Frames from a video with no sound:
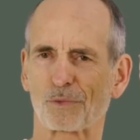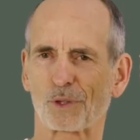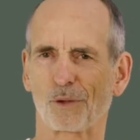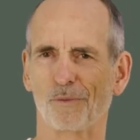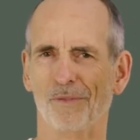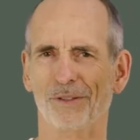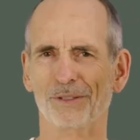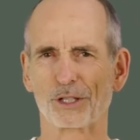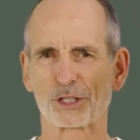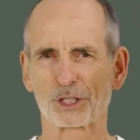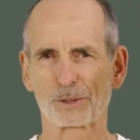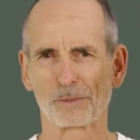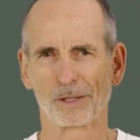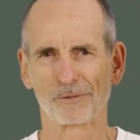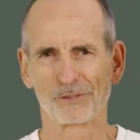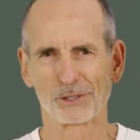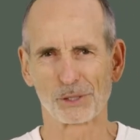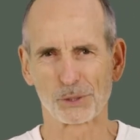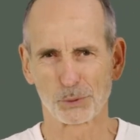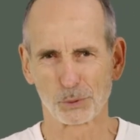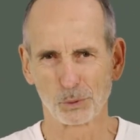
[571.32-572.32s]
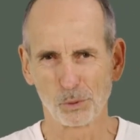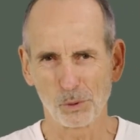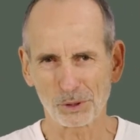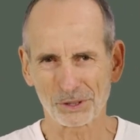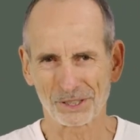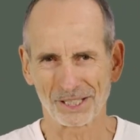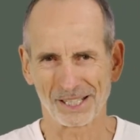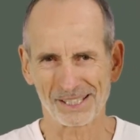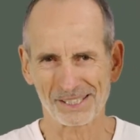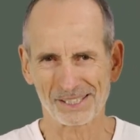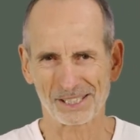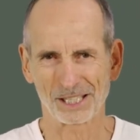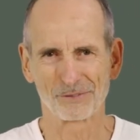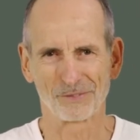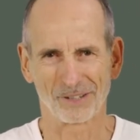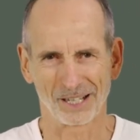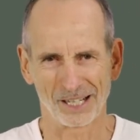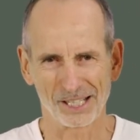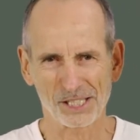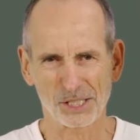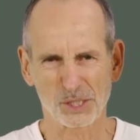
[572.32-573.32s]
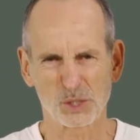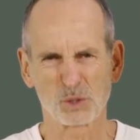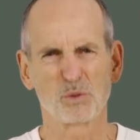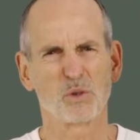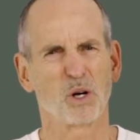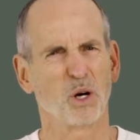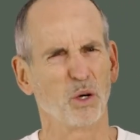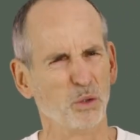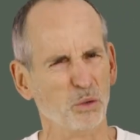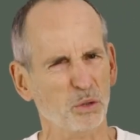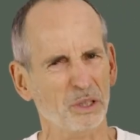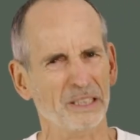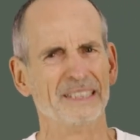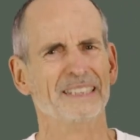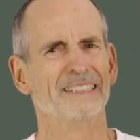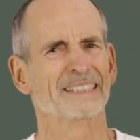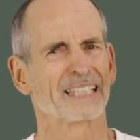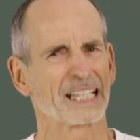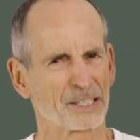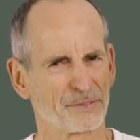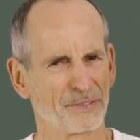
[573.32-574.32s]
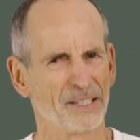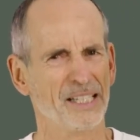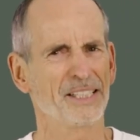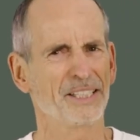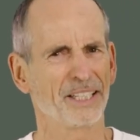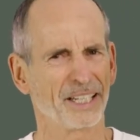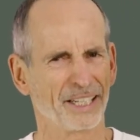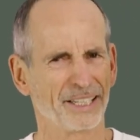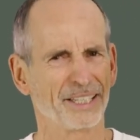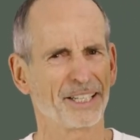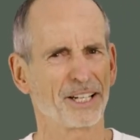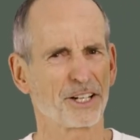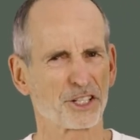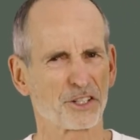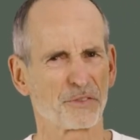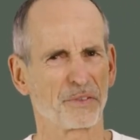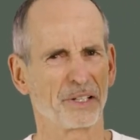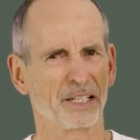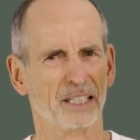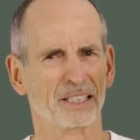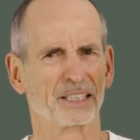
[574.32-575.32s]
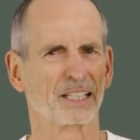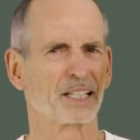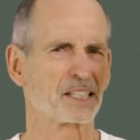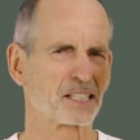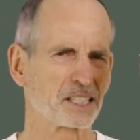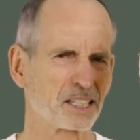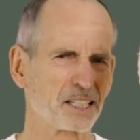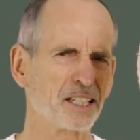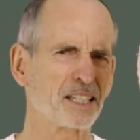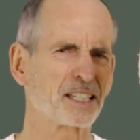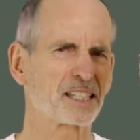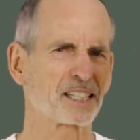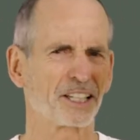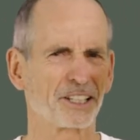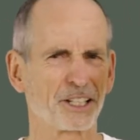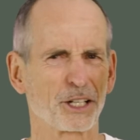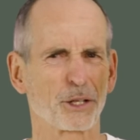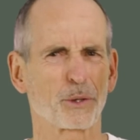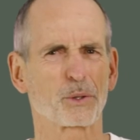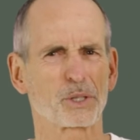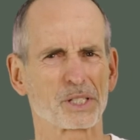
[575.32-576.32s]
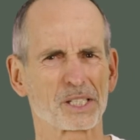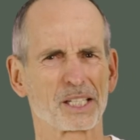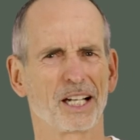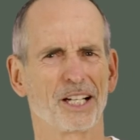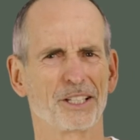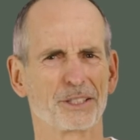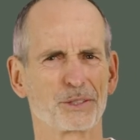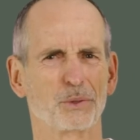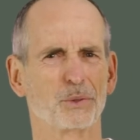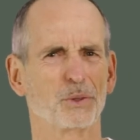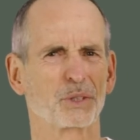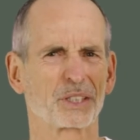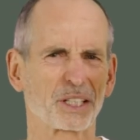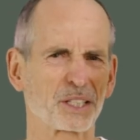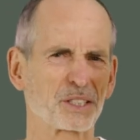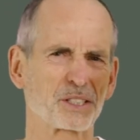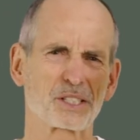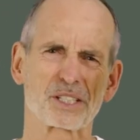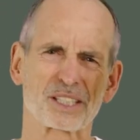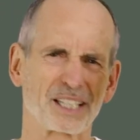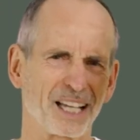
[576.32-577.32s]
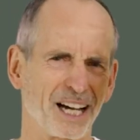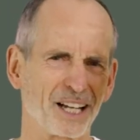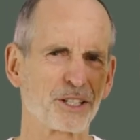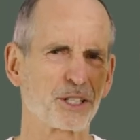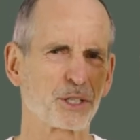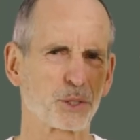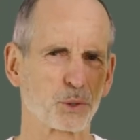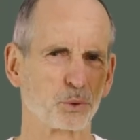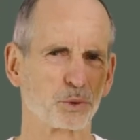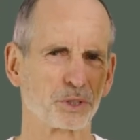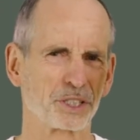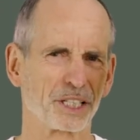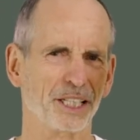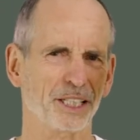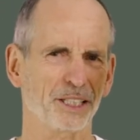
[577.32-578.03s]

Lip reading: If you've ever tried that before, you'll find it's really quite challenging. It pulls noticeably at the back and you really can't do it very well.